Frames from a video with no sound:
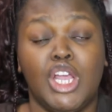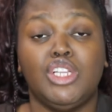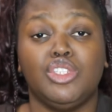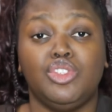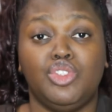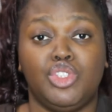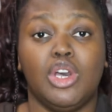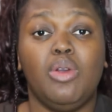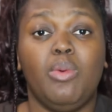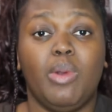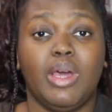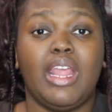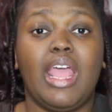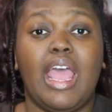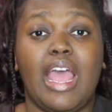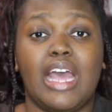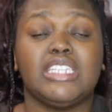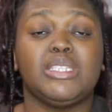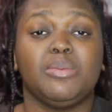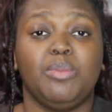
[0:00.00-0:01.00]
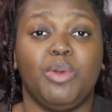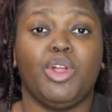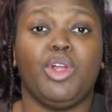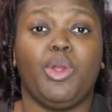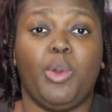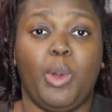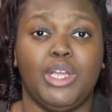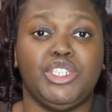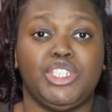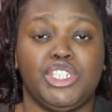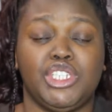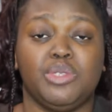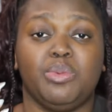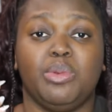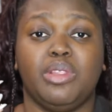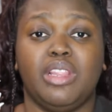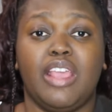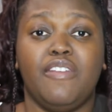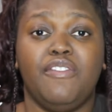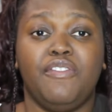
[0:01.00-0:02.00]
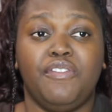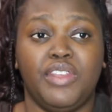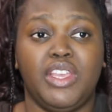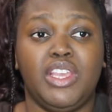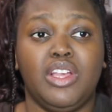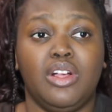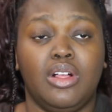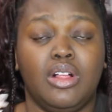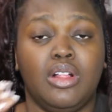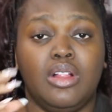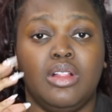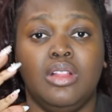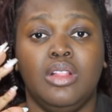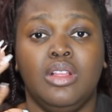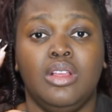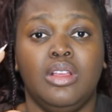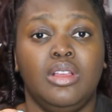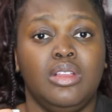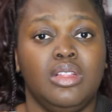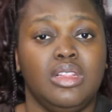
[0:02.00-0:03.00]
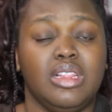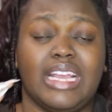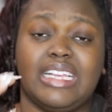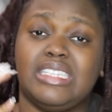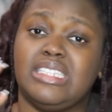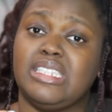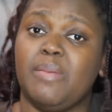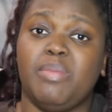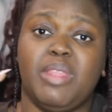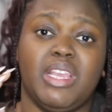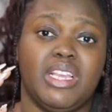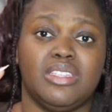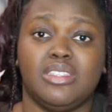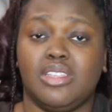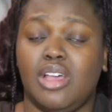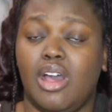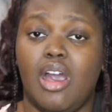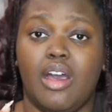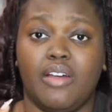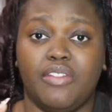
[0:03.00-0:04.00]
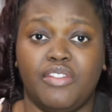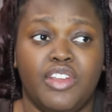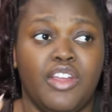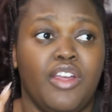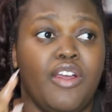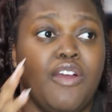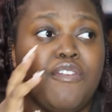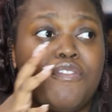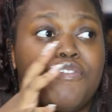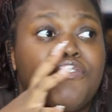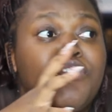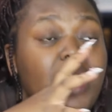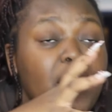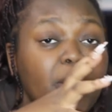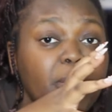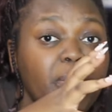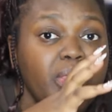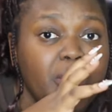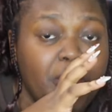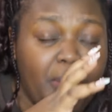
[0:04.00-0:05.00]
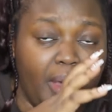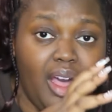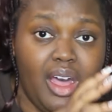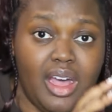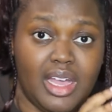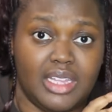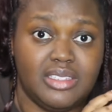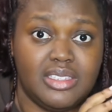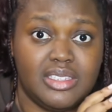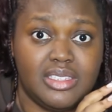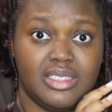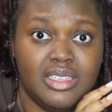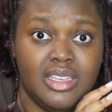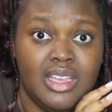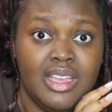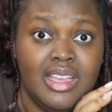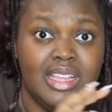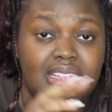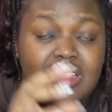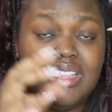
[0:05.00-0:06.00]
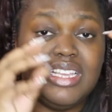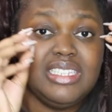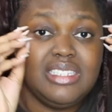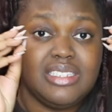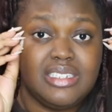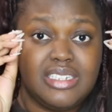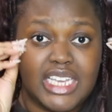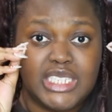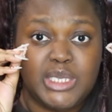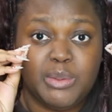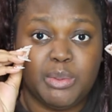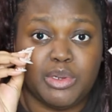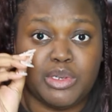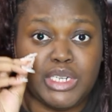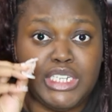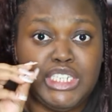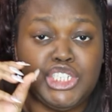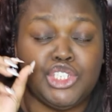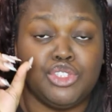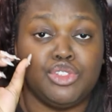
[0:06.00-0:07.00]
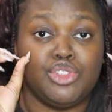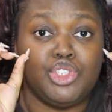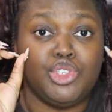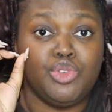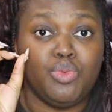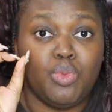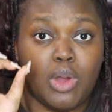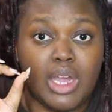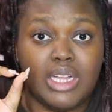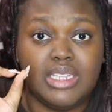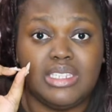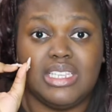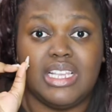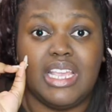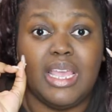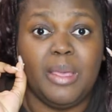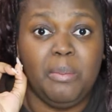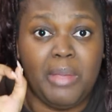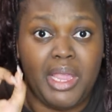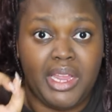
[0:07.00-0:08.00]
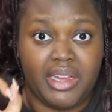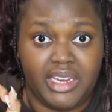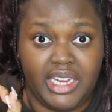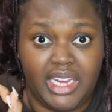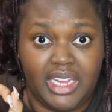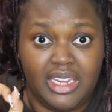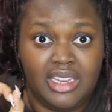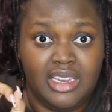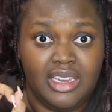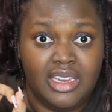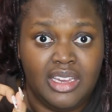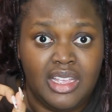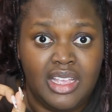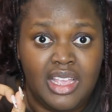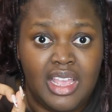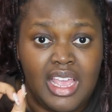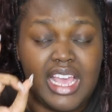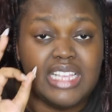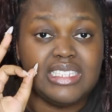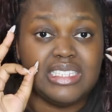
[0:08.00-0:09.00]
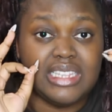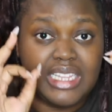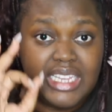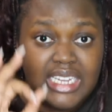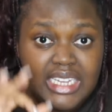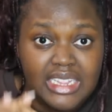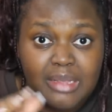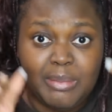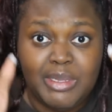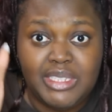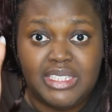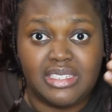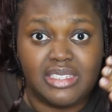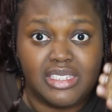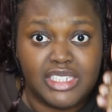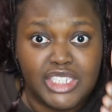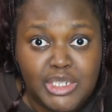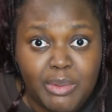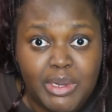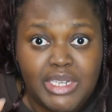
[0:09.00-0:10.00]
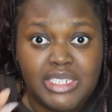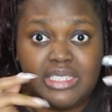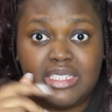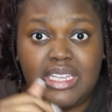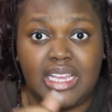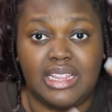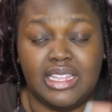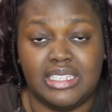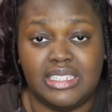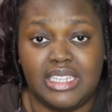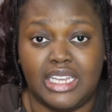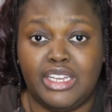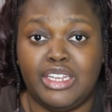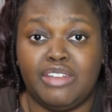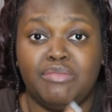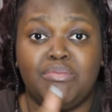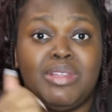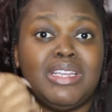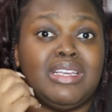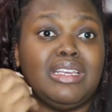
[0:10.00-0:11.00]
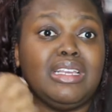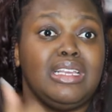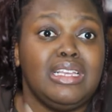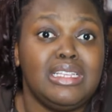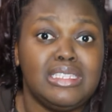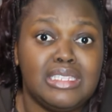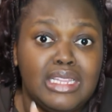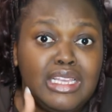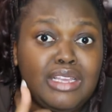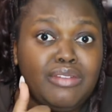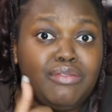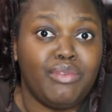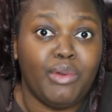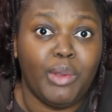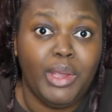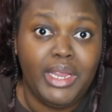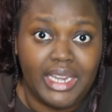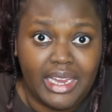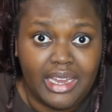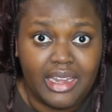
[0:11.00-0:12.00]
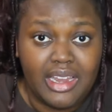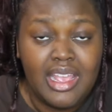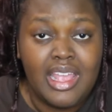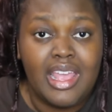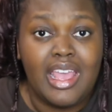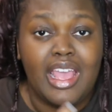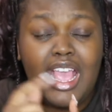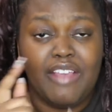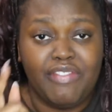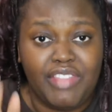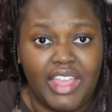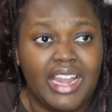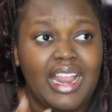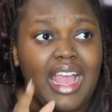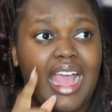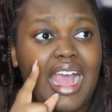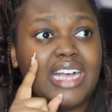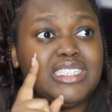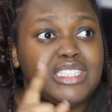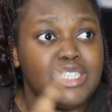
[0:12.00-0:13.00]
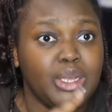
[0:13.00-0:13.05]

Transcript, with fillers: don't want to ask more questions when they feel like something is off from the pods. This desperation to want to get married is leading them into situations like this that could have been easily avoided if they had asked the